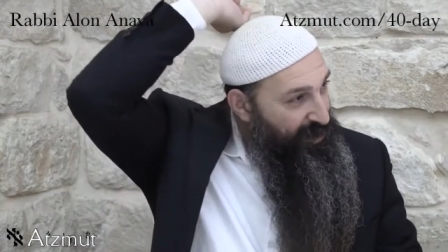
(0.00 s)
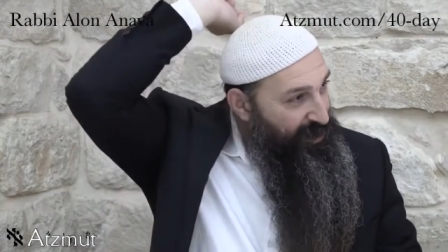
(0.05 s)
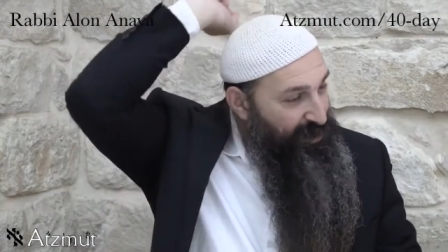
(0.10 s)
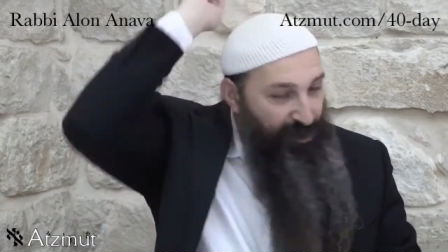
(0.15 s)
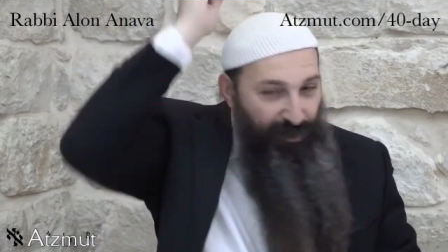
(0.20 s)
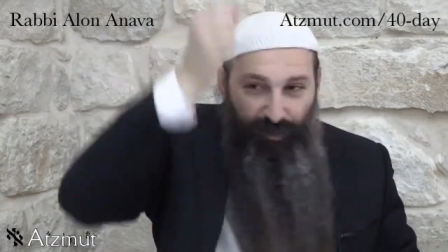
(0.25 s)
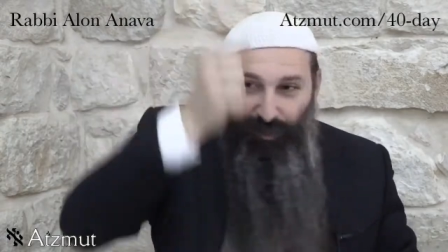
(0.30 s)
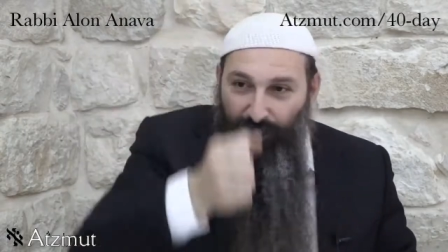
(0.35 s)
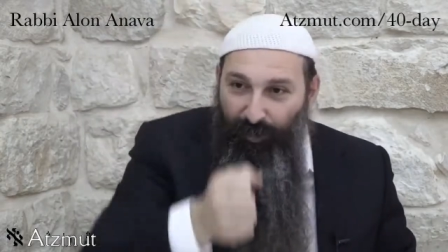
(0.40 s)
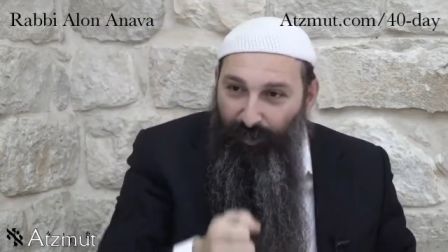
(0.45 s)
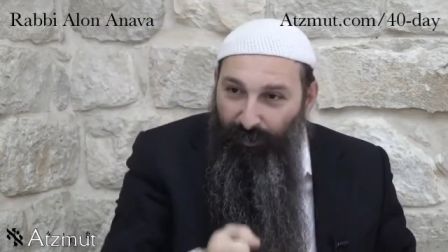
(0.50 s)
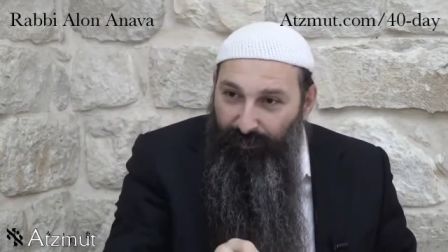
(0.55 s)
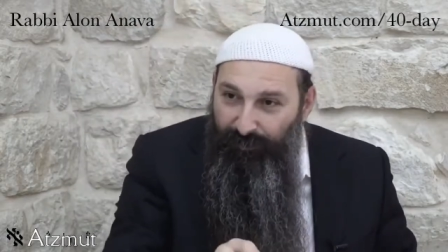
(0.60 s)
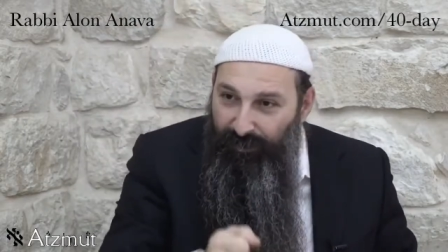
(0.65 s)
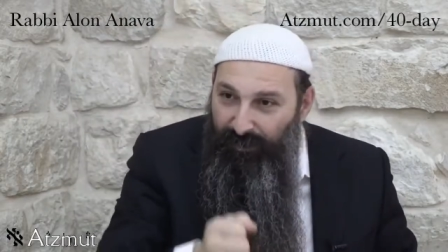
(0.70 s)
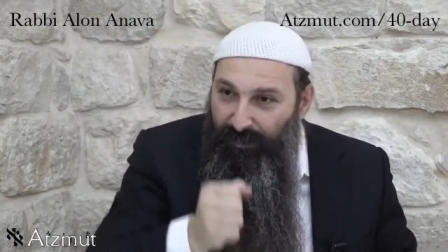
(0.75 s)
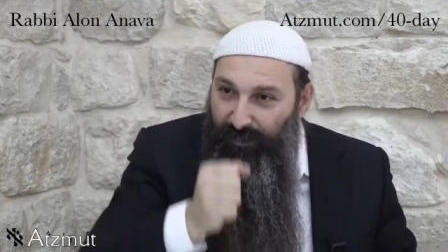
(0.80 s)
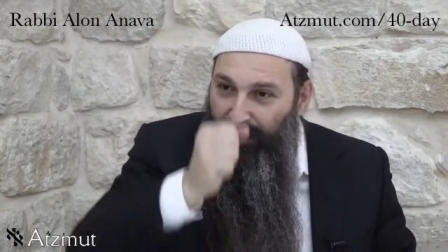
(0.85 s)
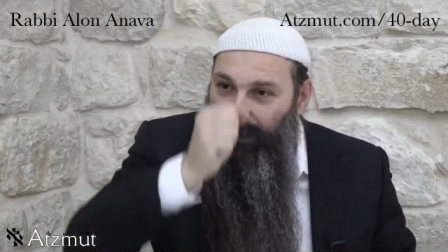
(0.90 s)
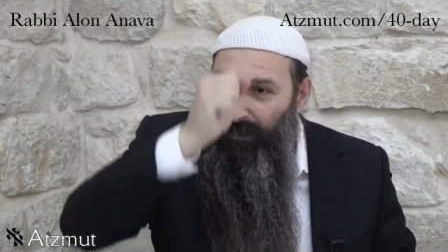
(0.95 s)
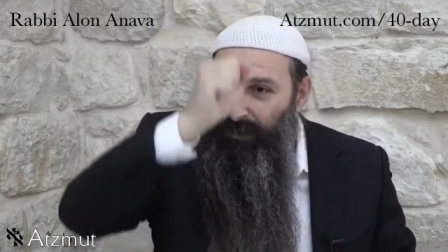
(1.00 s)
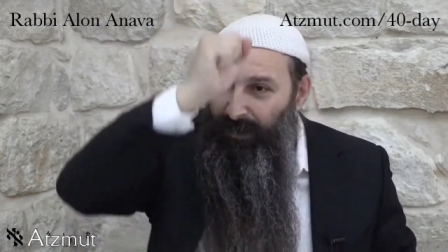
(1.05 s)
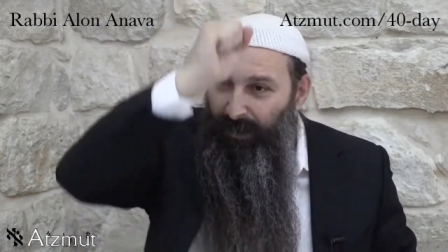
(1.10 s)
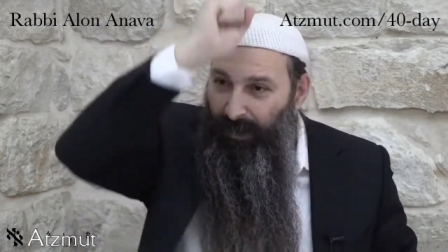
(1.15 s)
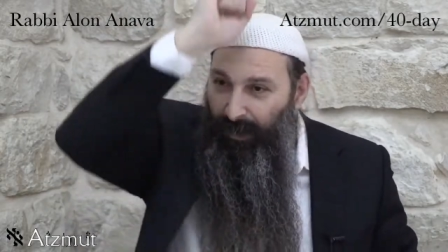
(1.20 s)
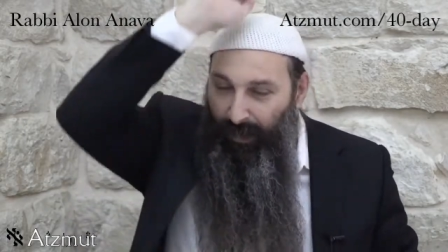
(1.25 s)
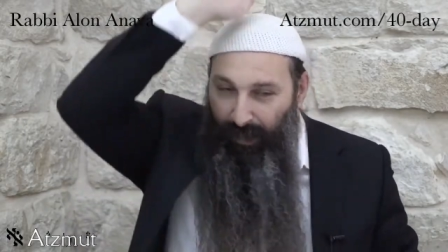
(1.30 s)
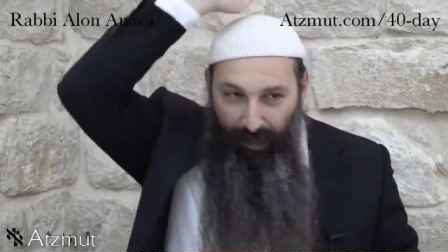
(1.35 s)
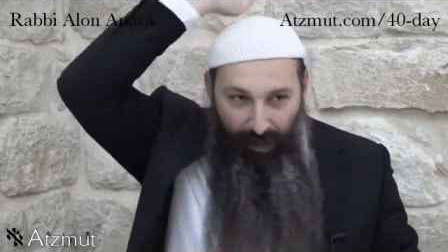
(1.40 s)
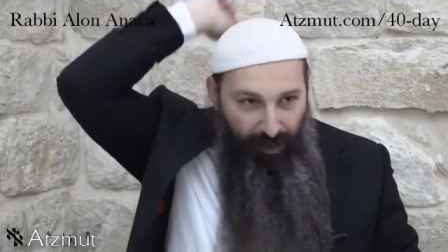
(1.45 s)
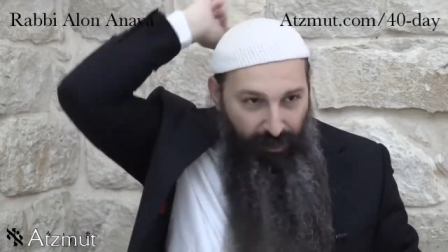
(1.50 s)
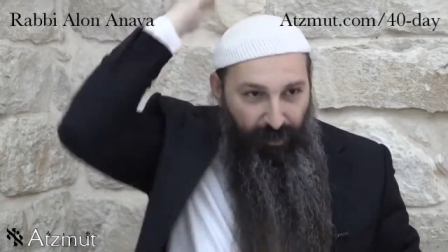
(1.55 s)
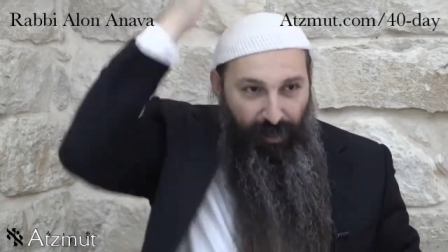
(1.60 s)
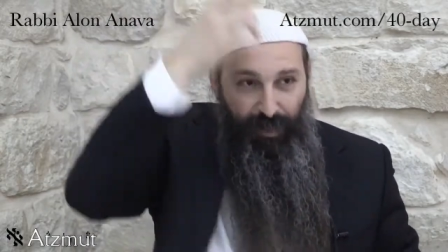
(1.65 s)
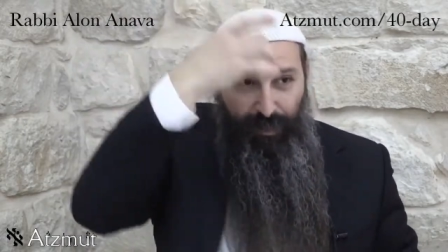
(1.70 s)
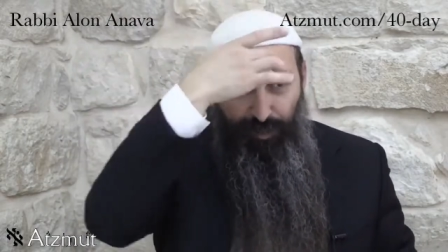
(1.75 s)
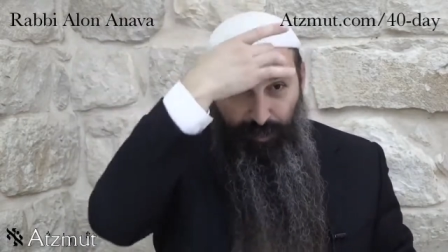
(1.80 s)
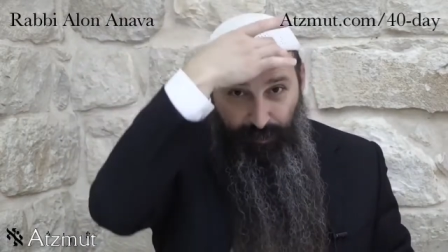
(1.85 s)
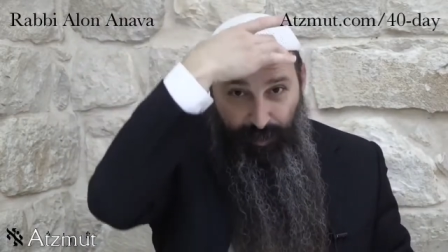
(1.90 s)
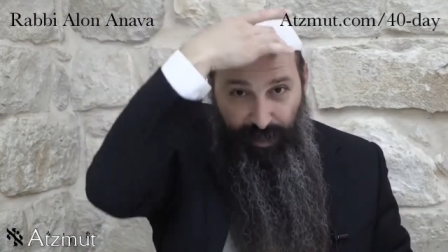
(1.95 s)
and you go,
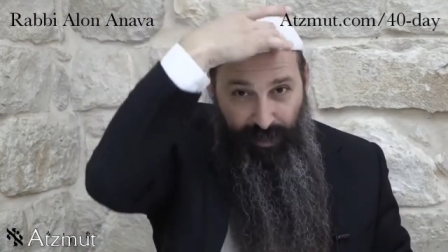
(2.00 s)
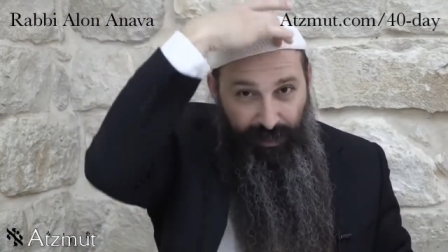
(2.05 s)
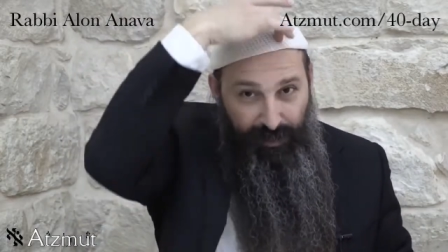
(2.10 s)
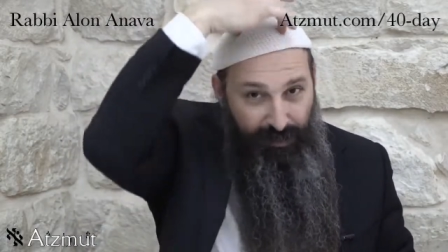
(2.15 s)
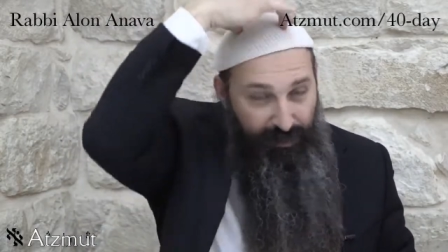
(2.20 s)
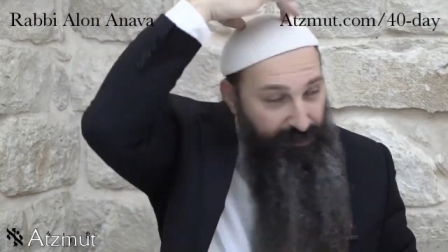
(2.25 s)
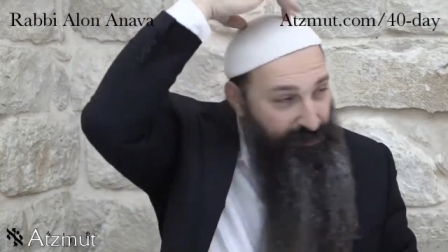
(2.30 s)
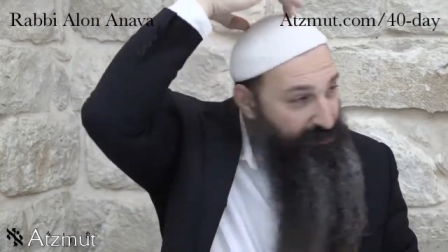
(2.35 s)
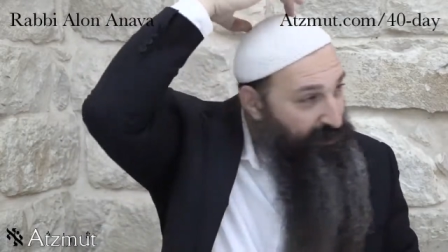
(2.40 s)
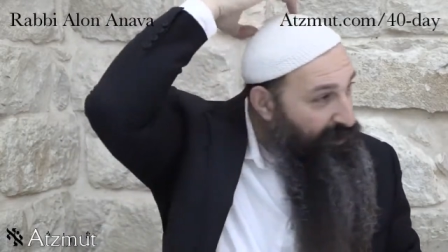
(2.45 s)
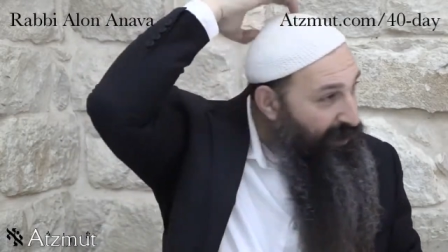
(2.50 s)
and you make a,